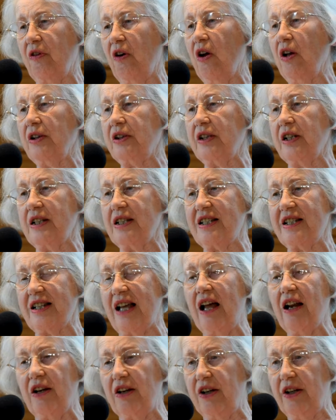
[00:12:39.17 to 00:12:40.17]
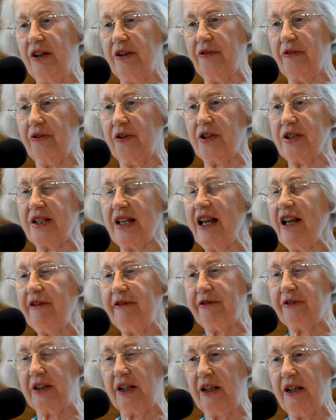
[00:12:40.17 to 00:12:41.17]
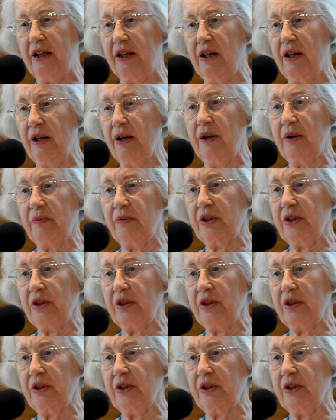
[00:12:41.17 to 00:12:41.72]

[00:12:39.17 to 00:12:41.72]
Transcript: vaulted cellar for safety,